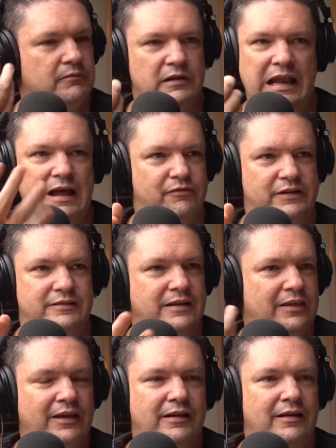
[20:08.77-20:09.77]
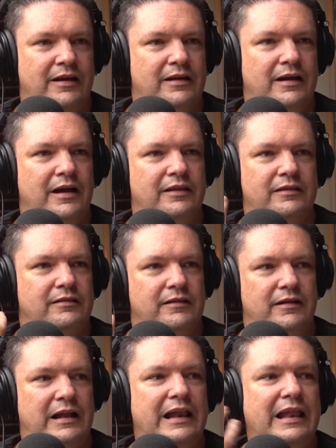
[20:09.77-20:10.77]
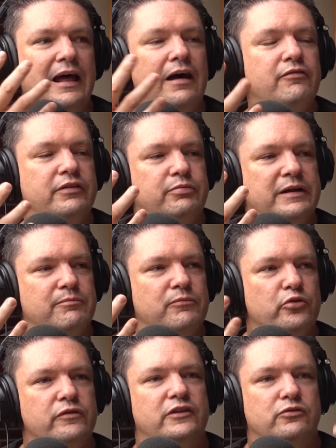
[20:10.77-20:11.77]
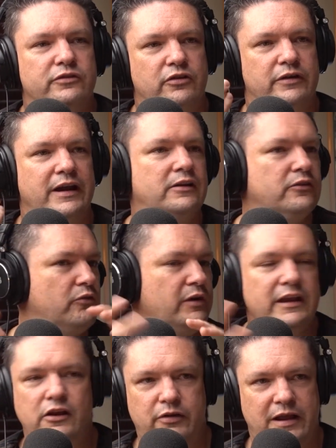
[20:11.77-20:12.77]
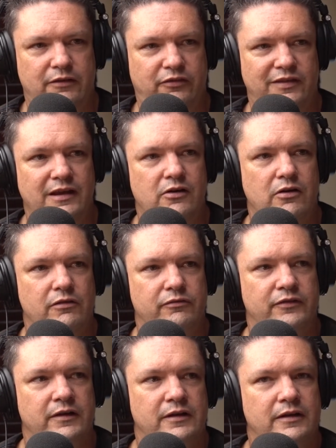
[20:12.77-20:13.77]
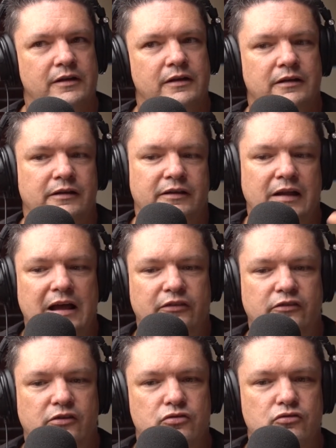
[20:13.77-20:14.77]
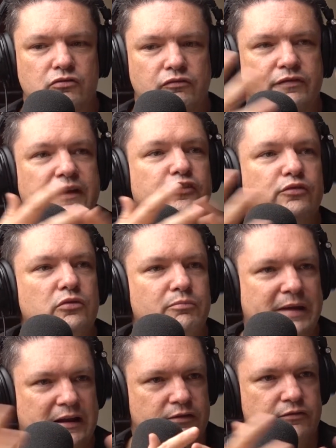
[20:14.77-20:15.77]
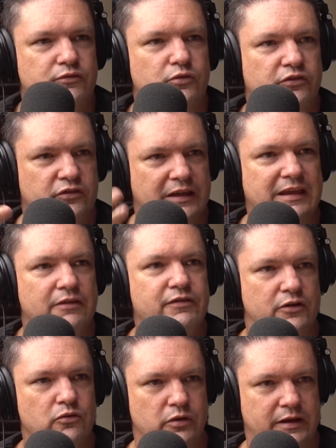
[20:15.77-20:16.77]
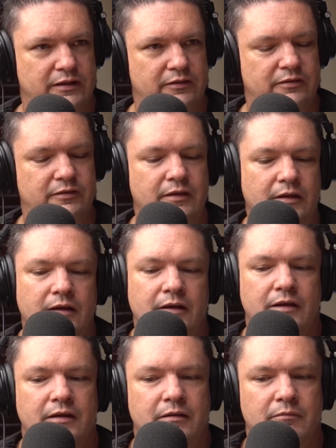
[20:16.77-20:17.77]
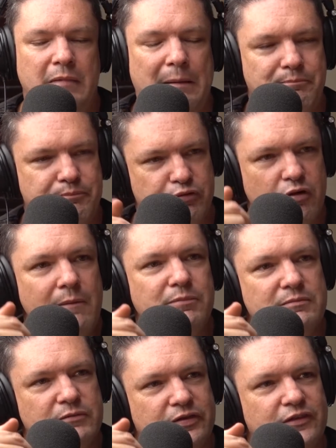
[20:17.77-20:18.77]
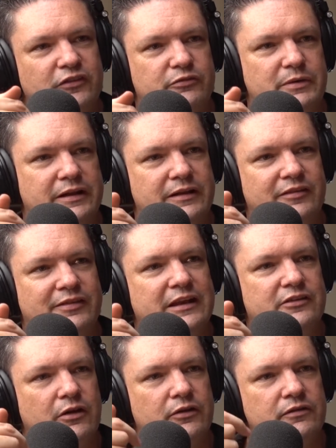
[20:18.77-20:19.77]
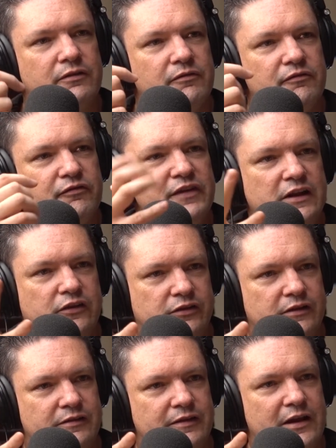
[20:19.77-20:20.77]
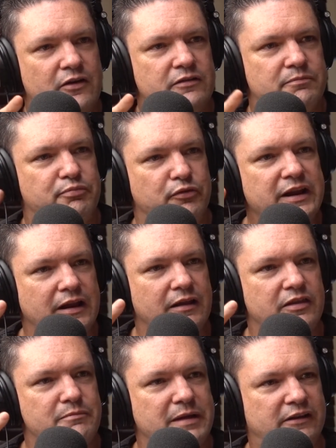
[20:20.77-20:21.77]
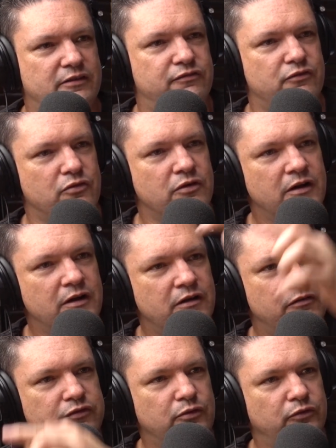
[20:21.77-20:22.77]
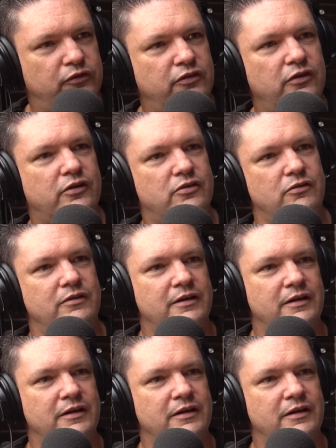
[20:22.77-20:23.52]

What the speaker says: Love it. I think I love it when movies or directors or any creatives think of nice, cool visual metaphors to give an audience. My problem with this one is they don't finish it. They don't bring the metaphor full circle.